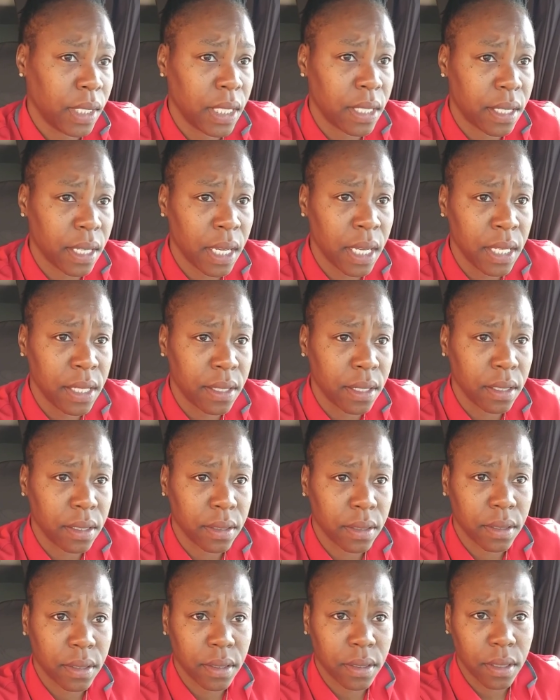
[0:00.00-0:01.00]
It's easy.
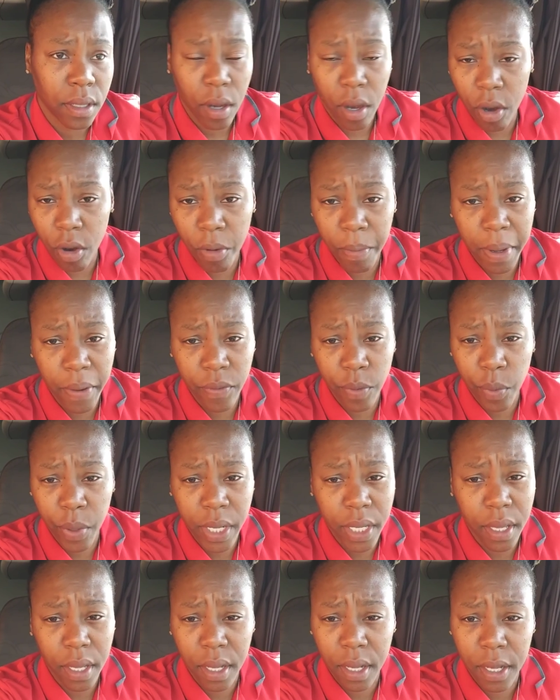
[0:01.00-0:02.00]
Home every
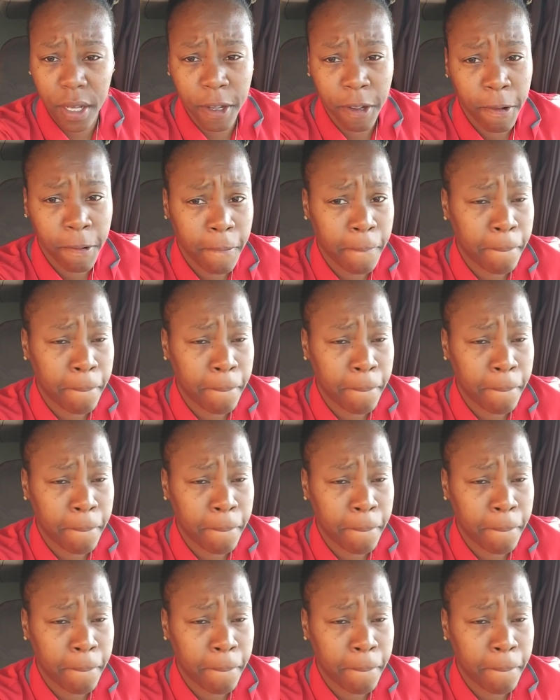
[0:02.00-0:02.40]
weekend.